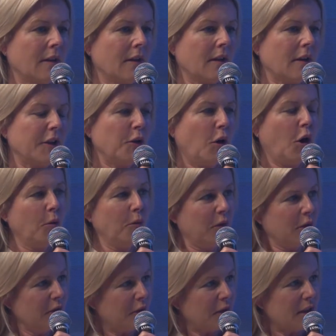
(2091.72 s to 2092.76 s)
Are you
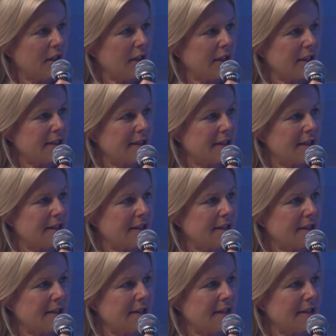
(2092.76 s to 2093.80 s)
hopeful for the next
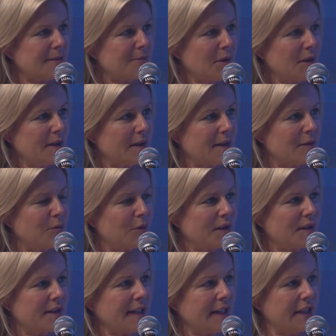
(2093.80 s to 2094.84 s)
6 months? What
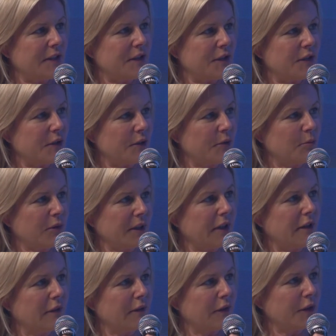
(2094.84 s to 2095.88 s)
does H2
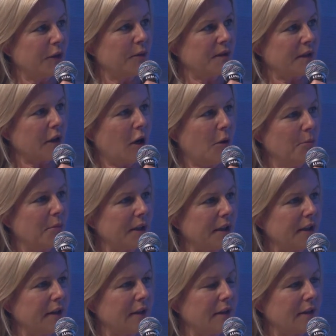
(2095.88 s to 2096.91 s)
bring for you as a
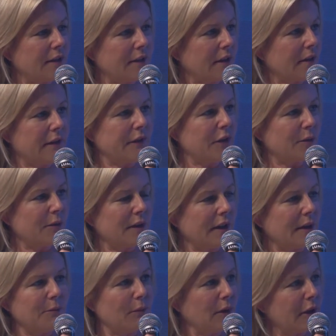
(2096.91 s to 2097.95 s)
company? And like, if you were to
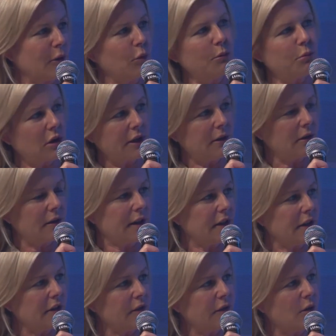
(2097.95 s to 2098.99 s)
name like one priority
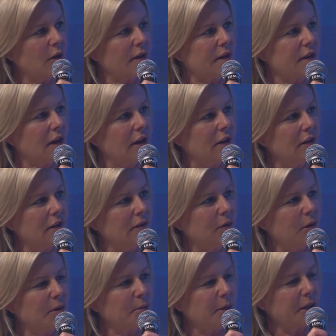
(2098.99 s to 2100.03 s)
that you're focused on,
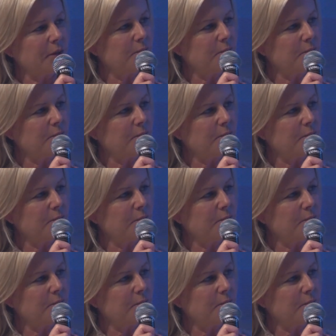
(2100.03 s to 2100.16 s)
what would it be?